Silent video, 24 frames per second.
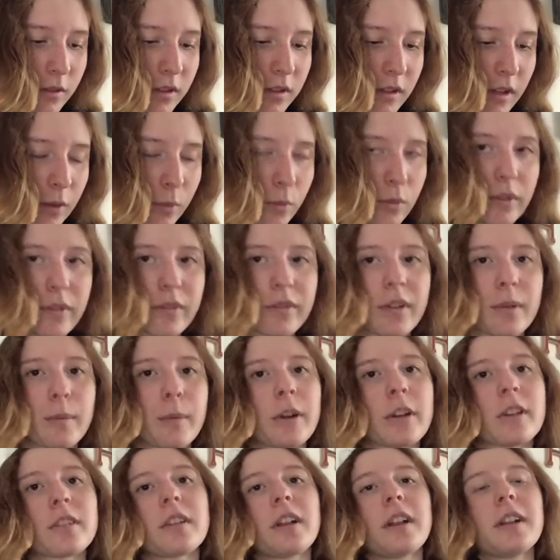weren't from
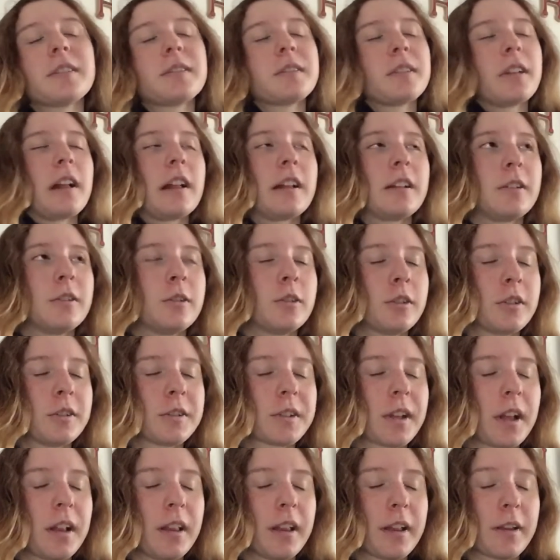art class, that were
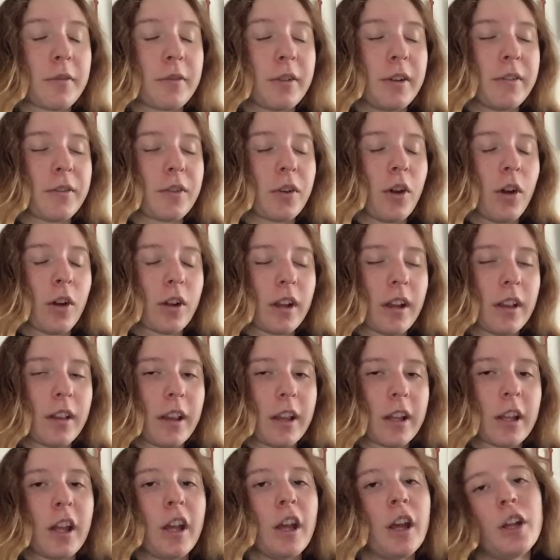just kind of like free for all, kind of
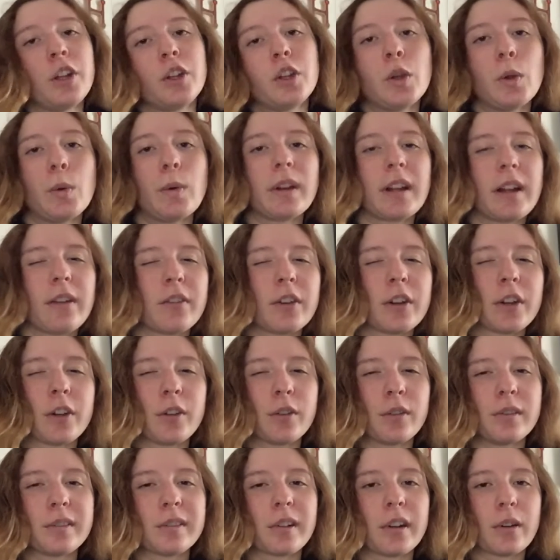like do whatever
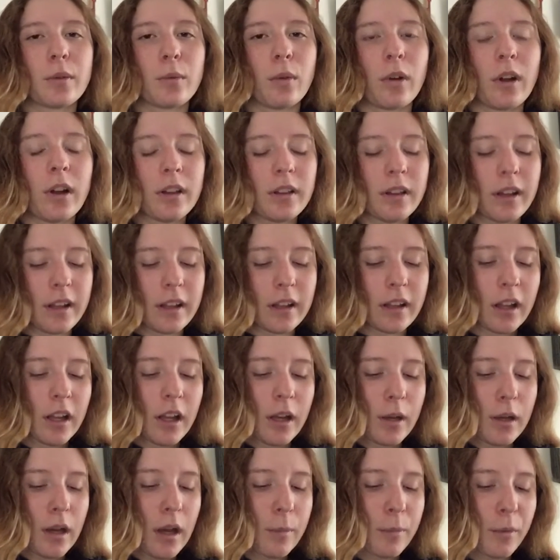you sort of want. Like
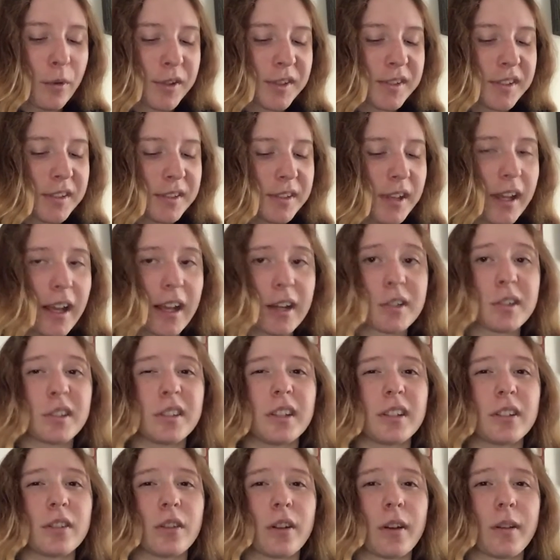most of these I actually
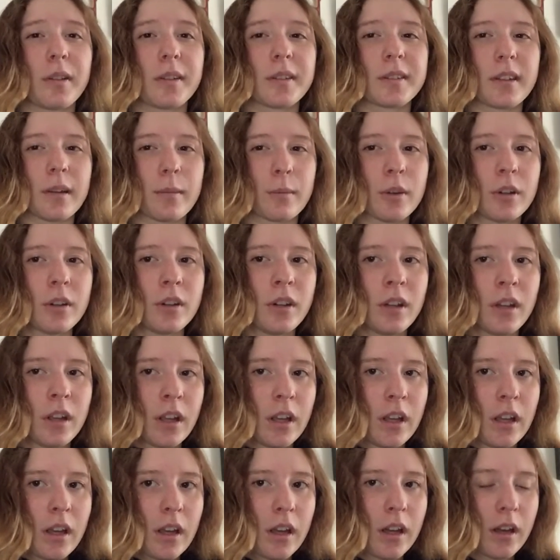did during the summer.
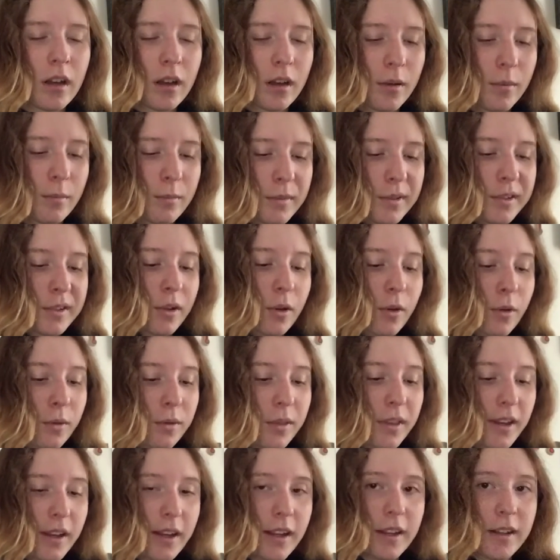So
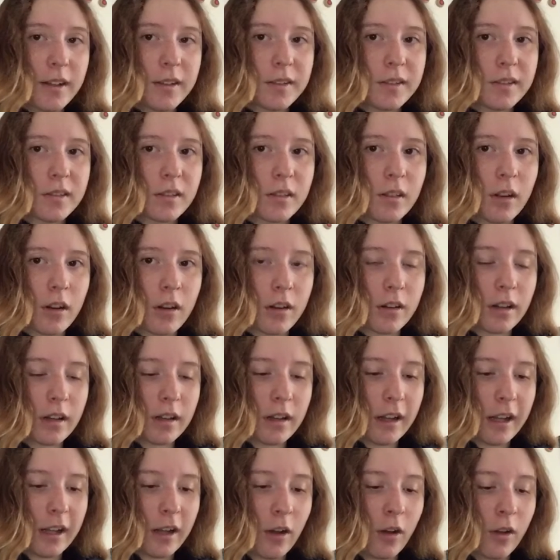these are,
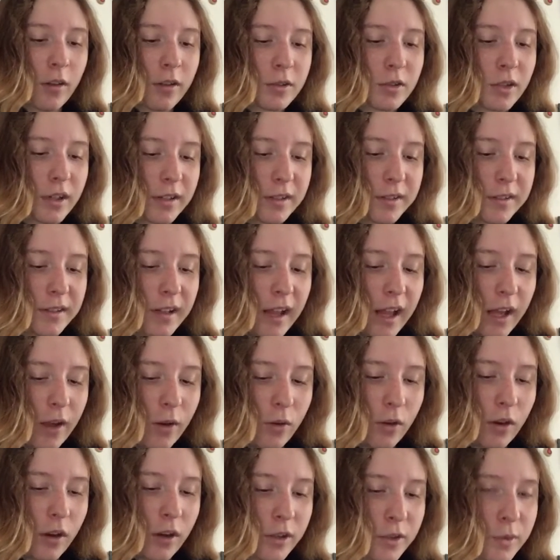like, all the drawings
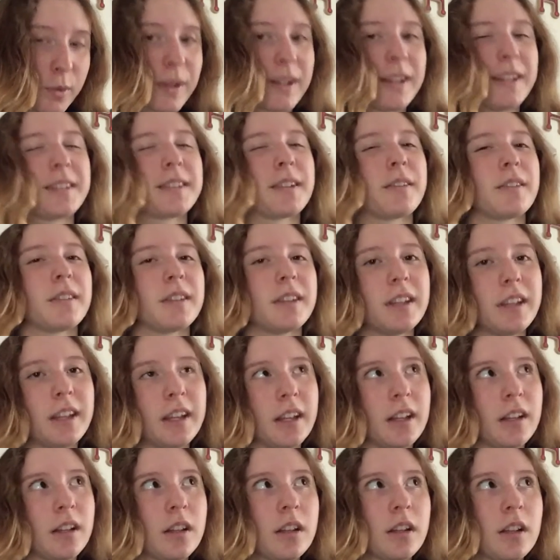now are
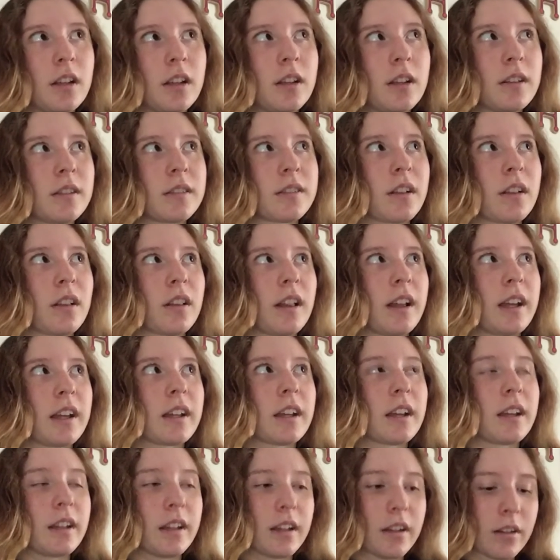2017, so
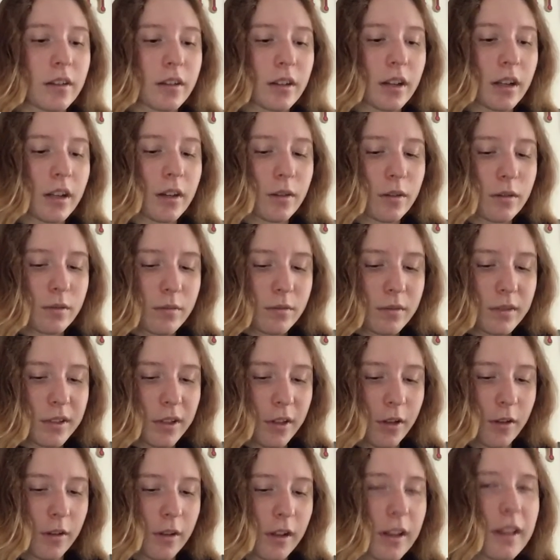like a year ago.
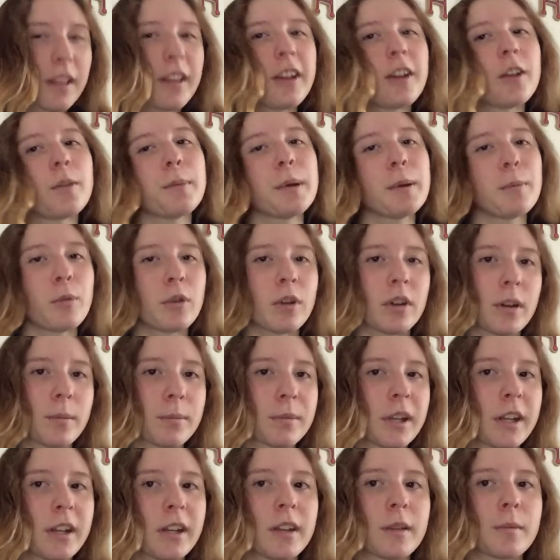So a little bit more
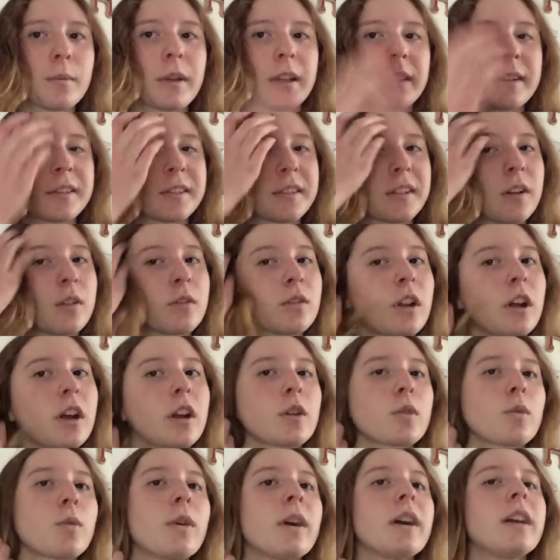updated, but still
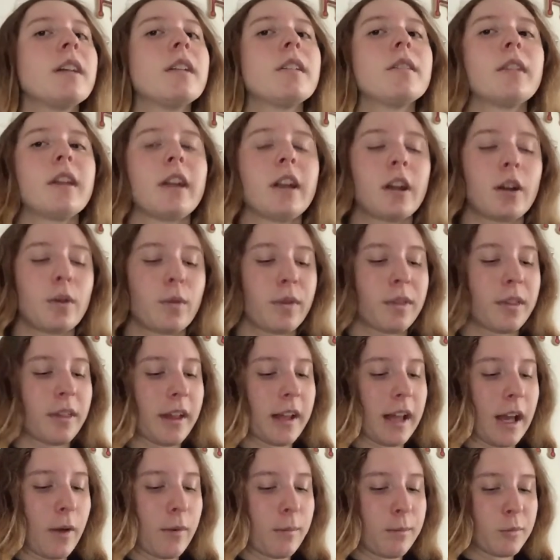not quite there with
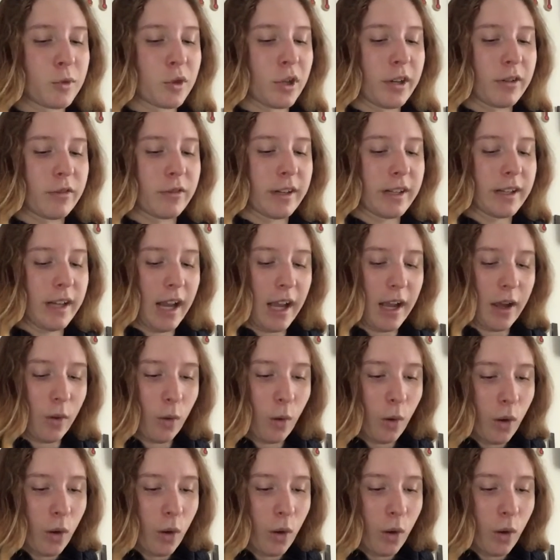like how I'm drawing right now.